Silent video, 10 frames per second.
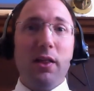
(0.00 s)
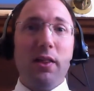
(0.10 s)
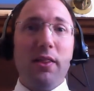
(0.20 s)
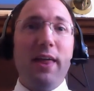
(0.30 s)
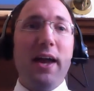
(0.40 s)

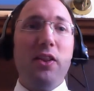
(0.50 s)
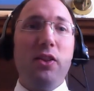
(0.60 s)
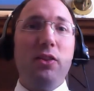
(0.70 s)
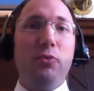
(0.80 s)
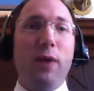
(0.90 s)
that
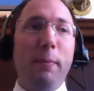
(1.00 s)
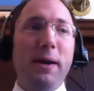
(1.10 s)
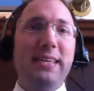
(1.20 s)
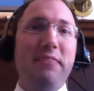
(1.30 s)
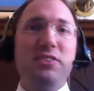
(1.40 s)
the
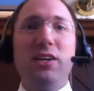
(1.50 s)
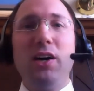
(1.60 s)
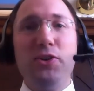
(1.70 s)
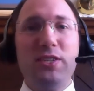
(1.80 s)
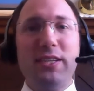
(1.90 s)
rabbis have to
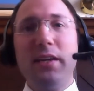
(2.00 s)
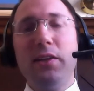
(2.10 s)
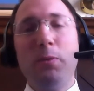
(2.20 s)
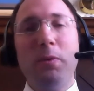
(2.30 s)
understand a little